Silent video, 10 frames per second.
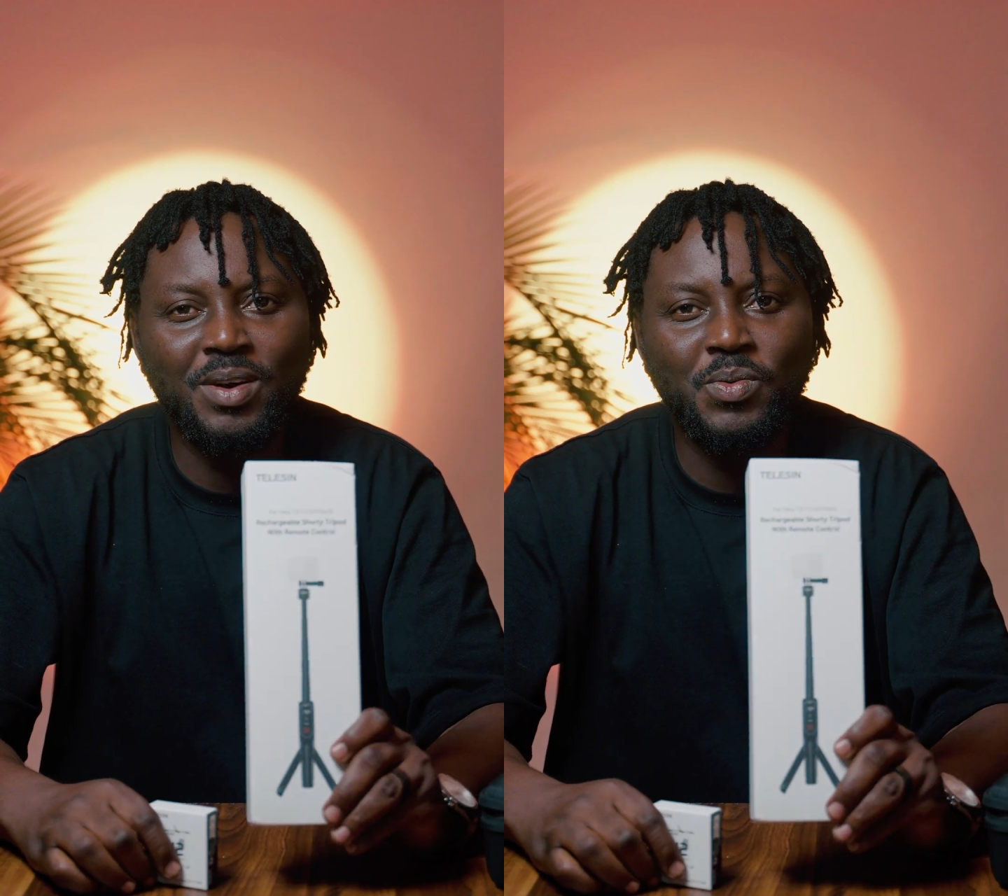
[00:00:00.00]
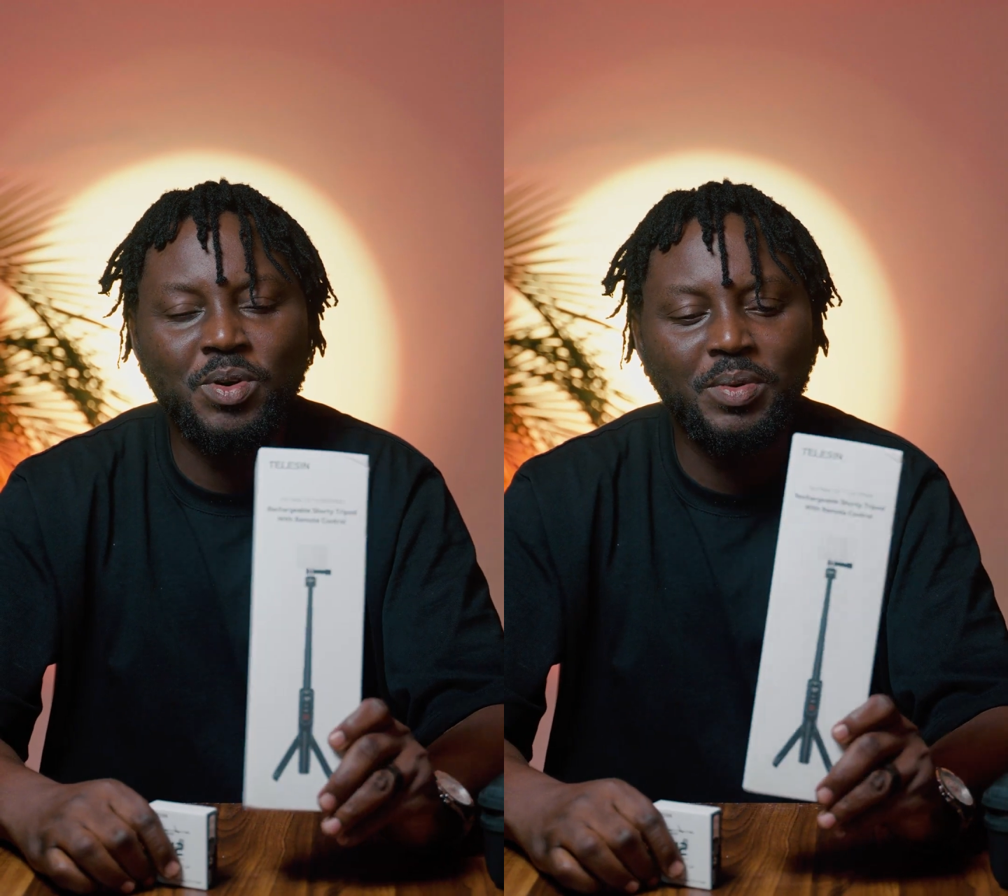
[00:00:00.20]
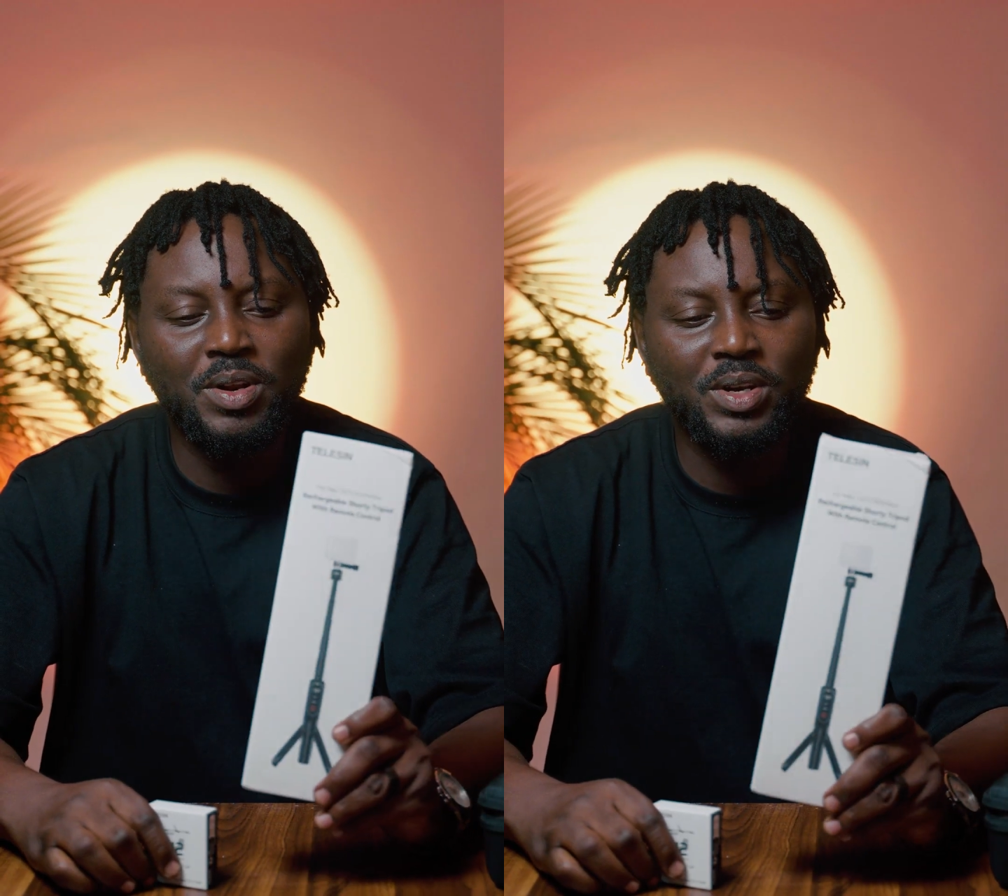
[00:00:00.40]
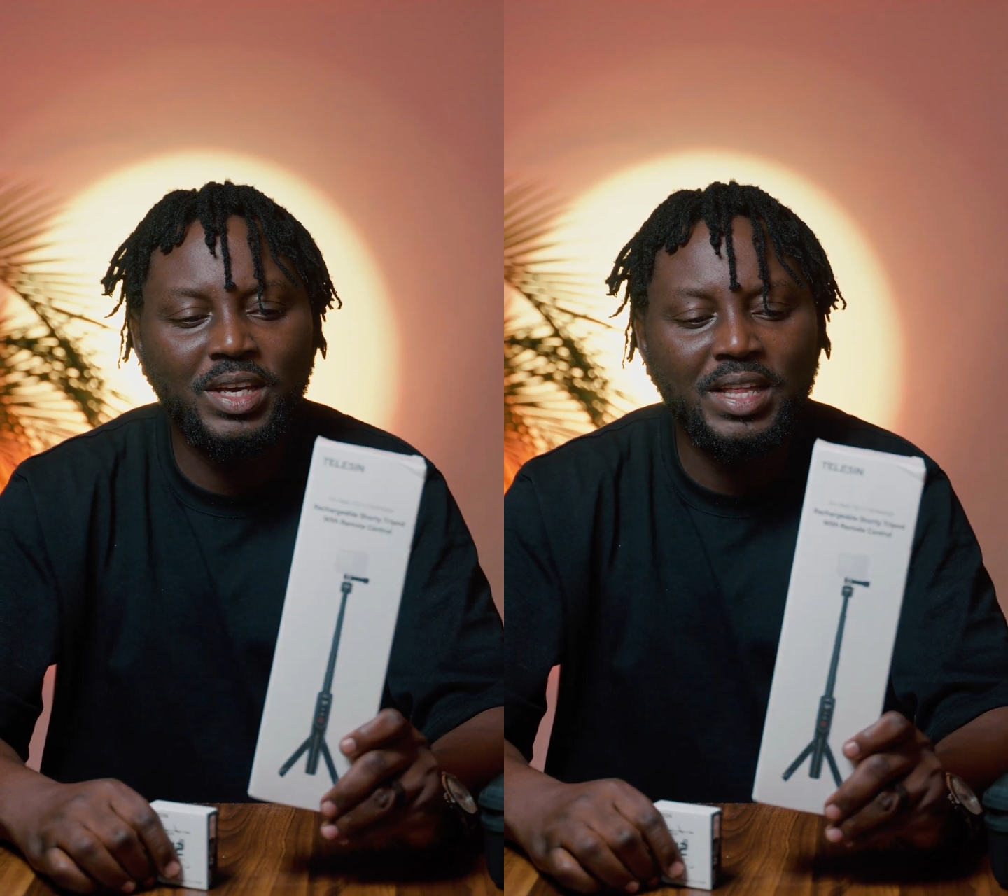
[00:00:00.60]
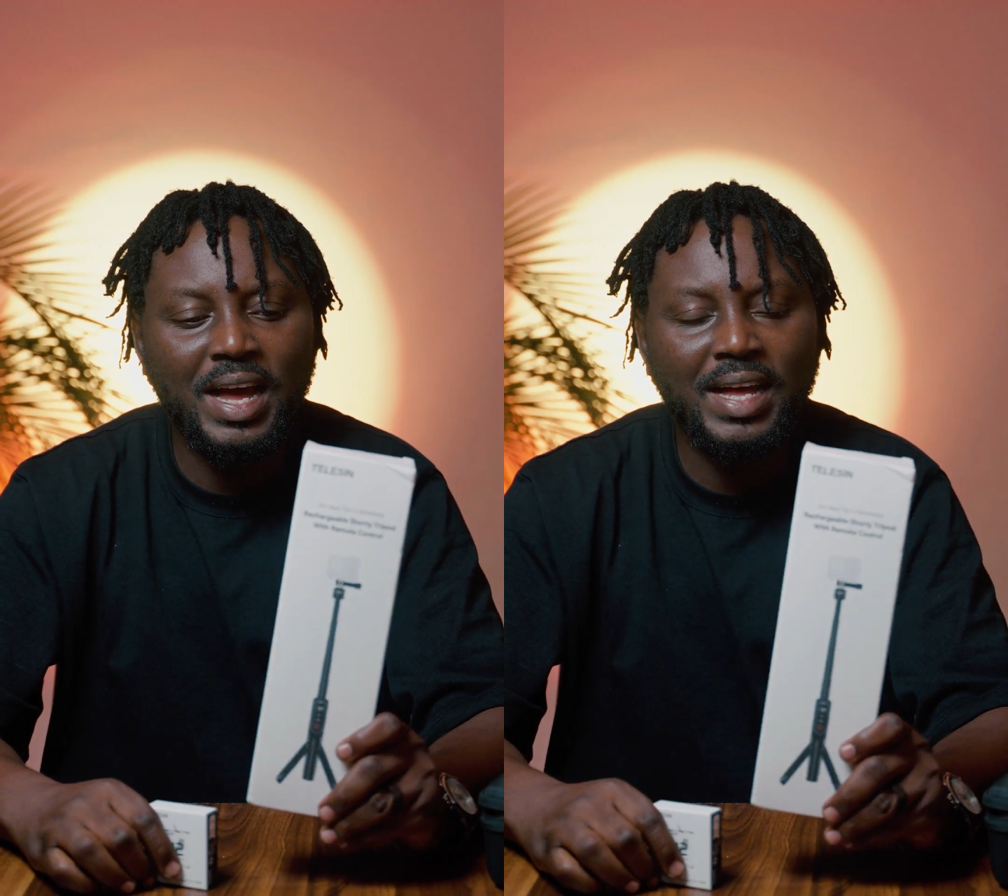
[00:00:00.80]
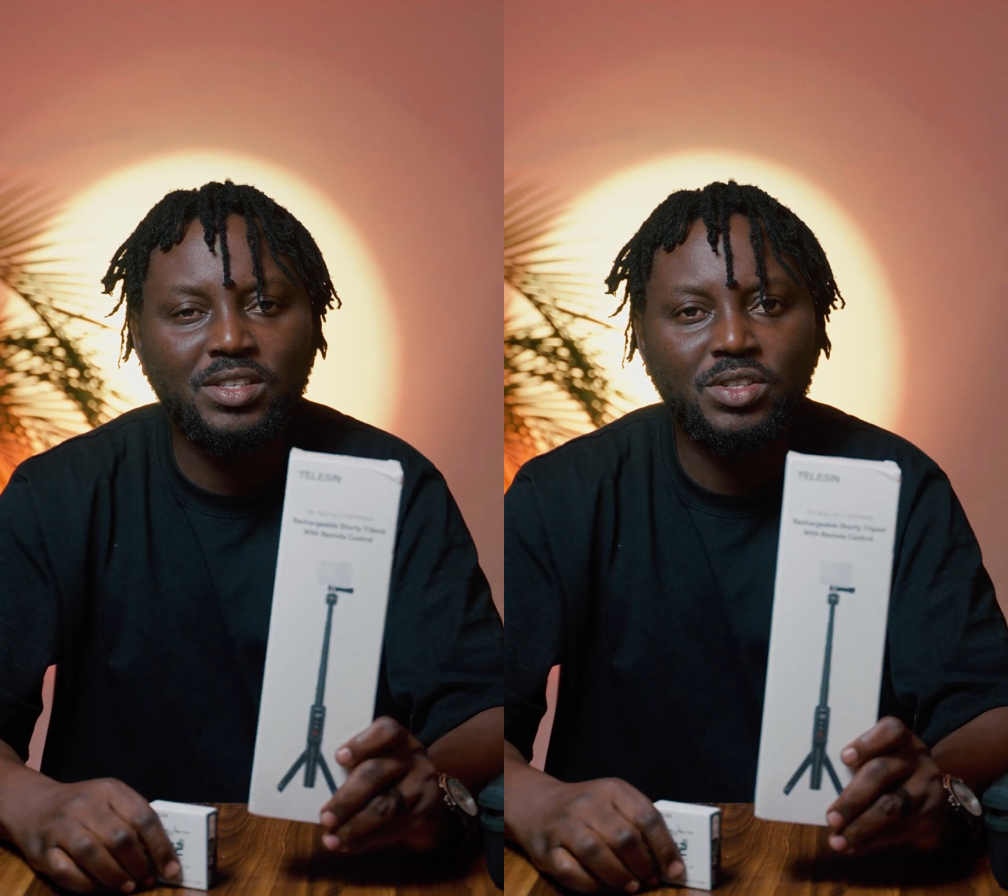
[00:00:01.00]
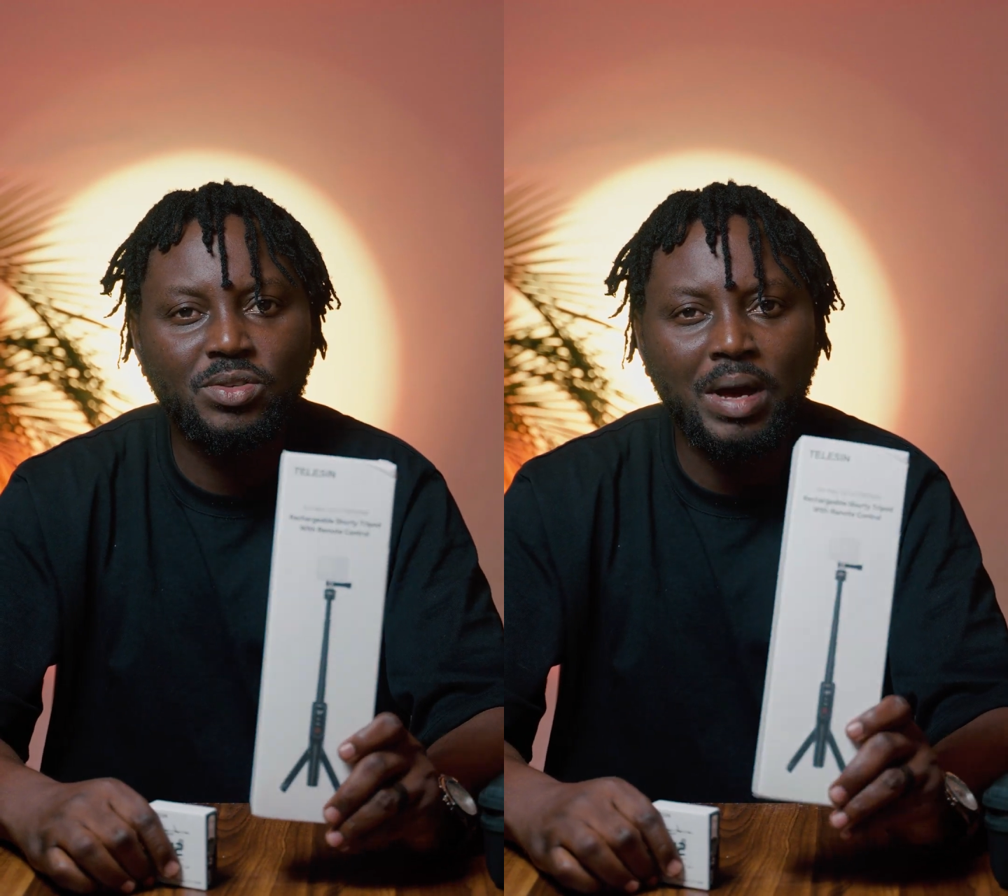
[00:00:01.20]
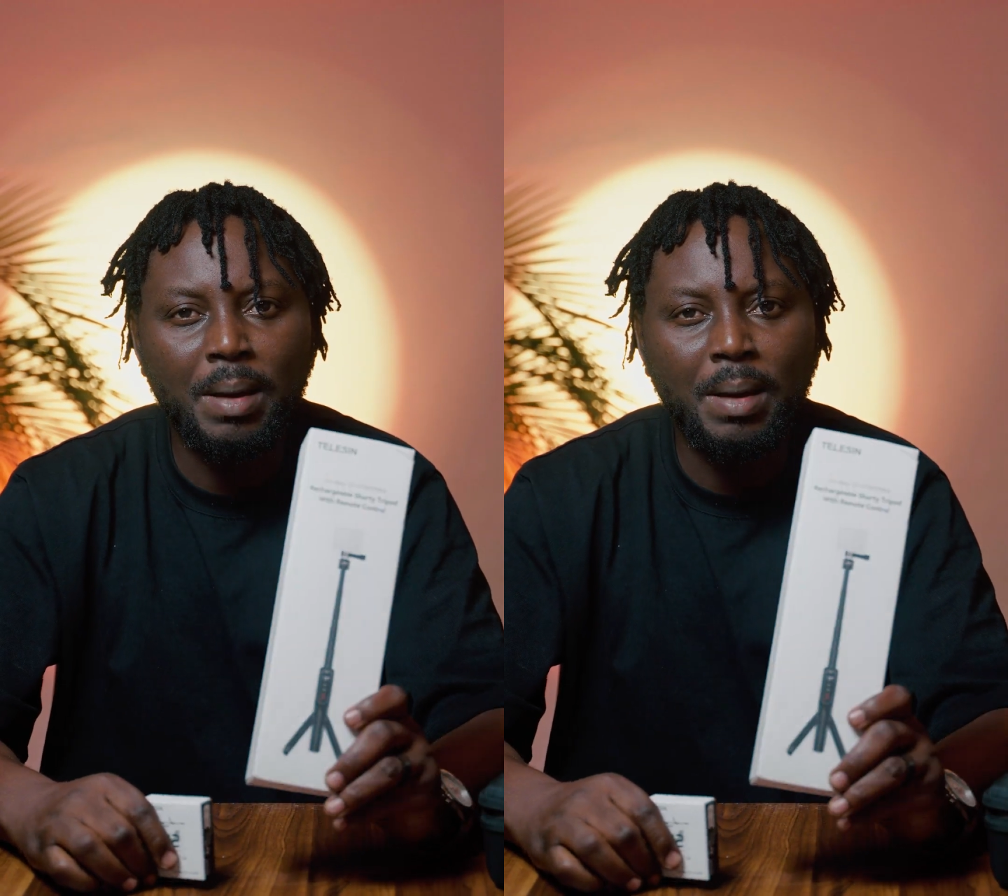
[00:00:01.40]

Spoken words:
we'll be looking at two